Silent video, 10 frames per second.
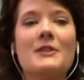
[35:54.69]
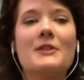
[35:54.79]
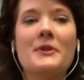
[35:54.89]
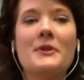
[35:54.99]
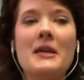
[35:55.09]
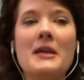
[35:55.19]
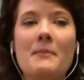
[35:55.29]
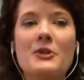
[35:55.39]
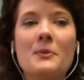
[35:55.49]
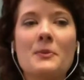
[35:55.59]
That's for
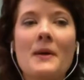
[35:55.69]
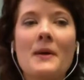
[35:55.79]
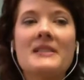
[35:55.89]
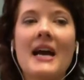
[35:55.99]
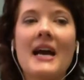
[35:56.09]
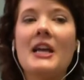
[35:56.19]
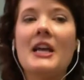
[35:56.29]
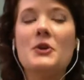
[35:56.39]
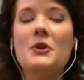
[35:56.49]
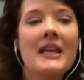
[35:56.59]
the membership website,
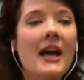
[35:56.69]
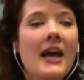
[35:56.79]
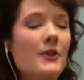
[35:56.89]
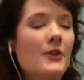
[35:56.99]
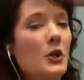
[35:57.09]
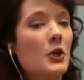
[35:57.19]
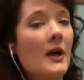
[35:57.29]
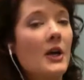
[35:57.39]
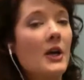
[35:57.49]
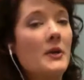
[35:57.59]
and you can enter the
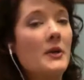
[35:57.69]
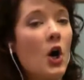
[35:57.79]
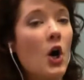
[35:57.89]
coupon code.